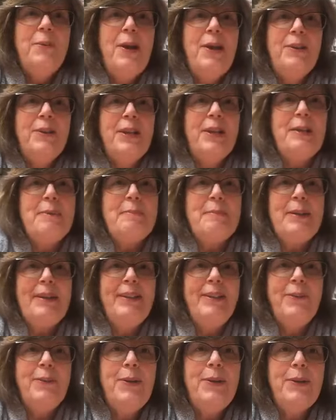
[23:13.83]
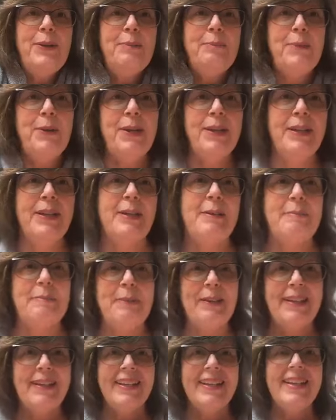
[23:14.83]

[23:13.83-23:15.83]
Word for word: Welcome, welcome, welcome.